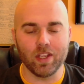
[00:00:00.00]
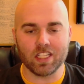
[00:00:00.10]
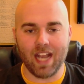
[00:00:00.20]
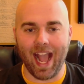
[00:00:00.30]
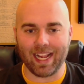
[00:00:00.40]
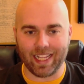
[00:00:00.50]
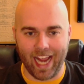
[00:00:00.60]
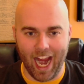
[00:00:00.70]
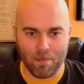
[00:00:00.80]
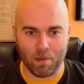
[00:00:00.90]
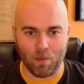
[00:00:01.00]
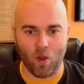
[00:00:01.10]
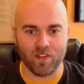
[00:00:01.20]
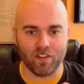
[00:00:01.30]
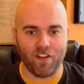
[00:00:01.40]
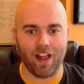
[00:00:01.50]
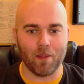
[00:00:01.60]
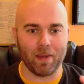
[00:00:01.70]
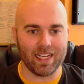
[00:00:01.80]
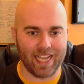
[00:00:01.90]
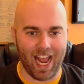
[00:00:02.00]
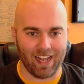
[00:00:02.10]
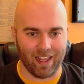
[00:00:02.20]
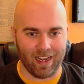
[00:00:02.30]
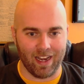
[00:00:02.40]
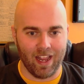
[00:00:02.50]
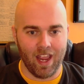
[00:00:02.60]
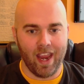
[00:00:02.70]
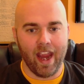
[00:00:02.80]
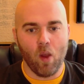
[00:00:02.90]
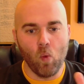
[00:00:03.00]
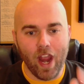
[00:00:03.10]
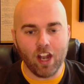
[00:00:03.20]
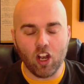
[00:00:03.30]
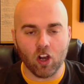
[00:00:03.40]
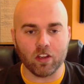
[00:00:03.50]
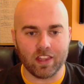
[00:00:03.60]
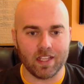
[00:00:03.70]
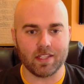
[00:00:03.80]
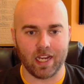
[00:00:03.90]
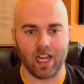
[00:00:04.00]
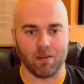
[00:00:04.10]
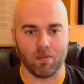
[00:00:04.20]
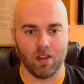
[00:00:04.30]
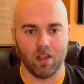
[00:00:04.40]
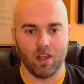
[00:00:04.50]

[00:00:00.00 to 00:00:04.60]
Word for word: is not capable of developing talent will hurt this team.